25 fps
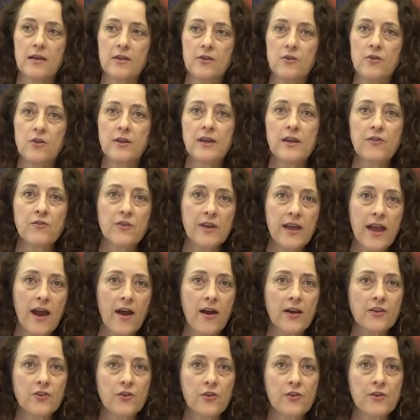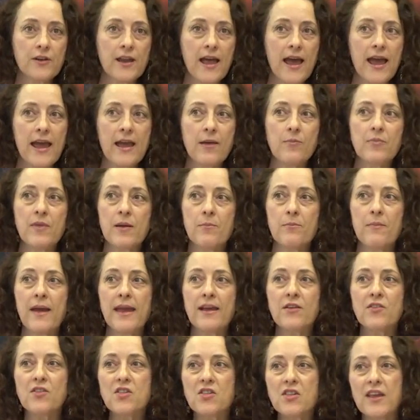You give your character a name that
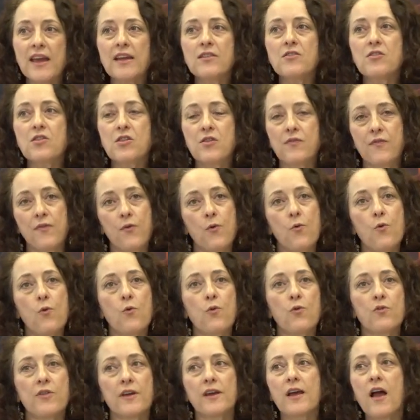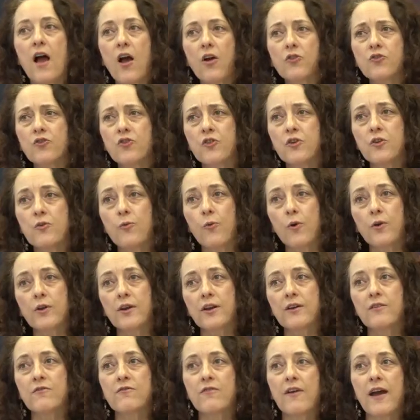makes sense for the culture you want to
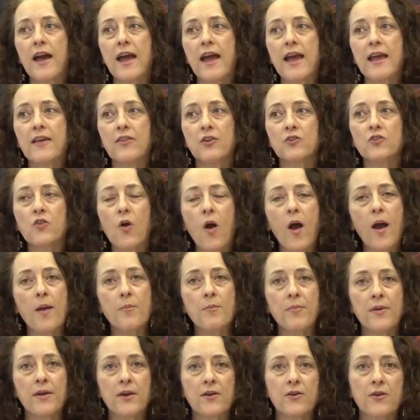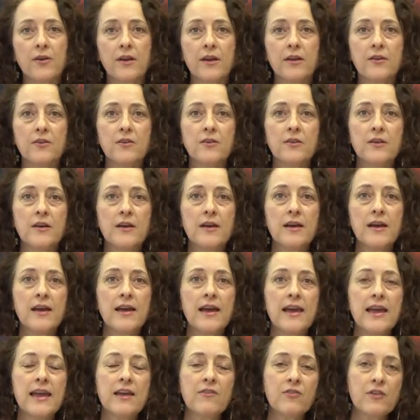convey, the time period.
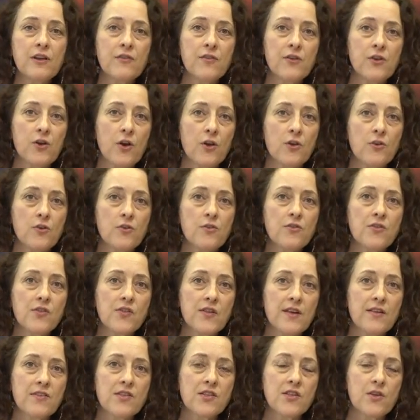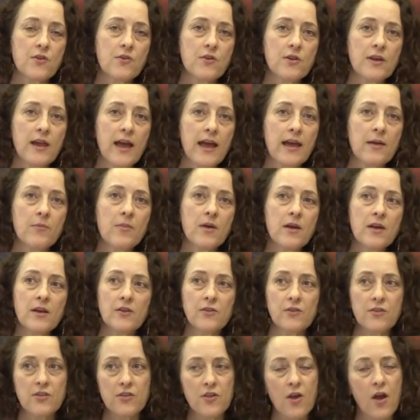Even if you don't use their surname,
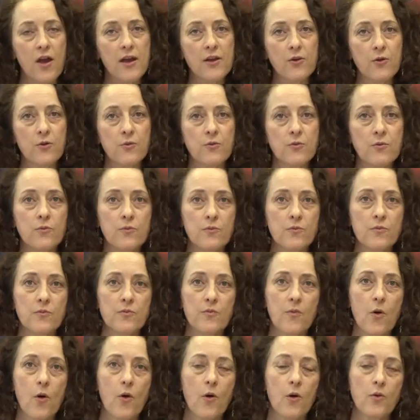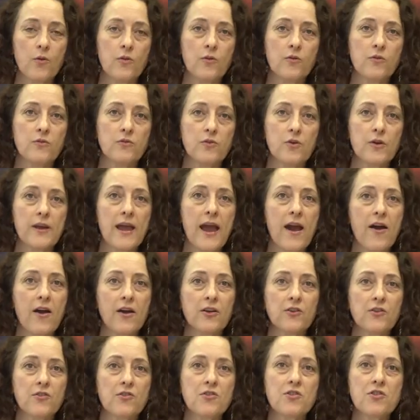decide on your
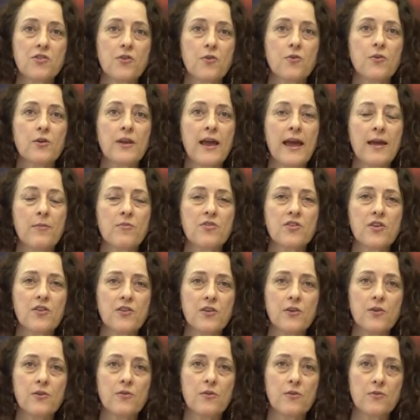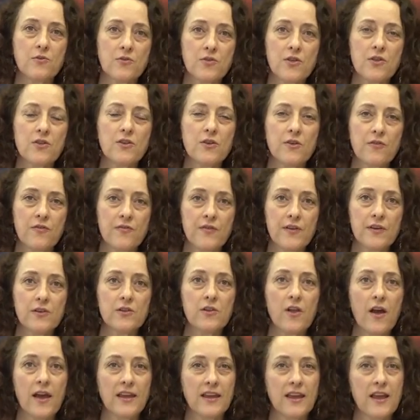character's surname so that you feel
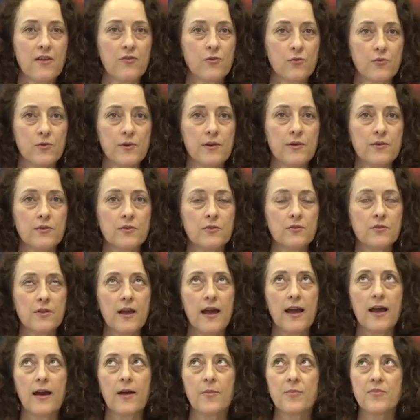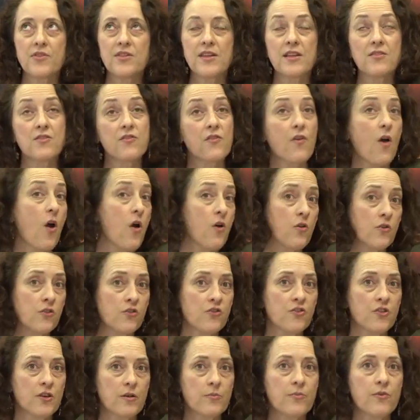like you have a real sense of
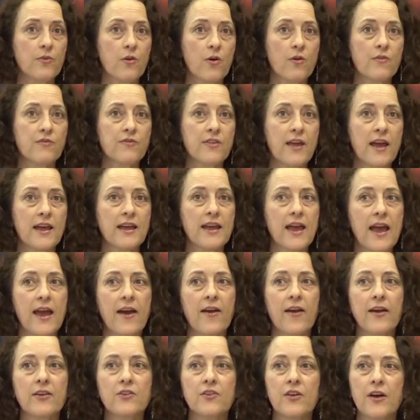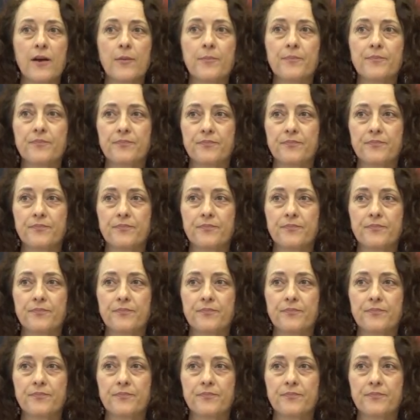ownership of that character.